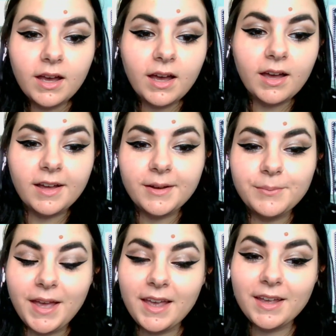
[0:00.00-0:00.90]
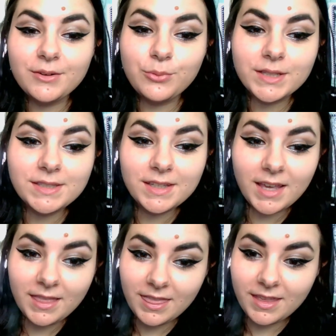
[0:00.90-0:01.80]
And once
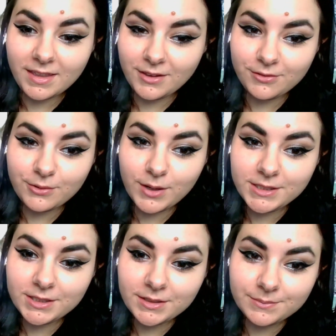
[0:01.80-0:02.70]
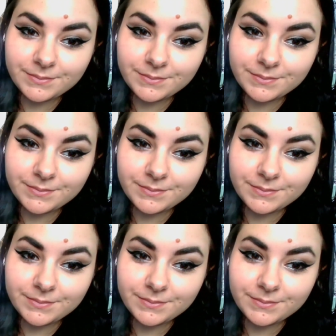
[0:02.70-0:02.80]
again, thank you for watching.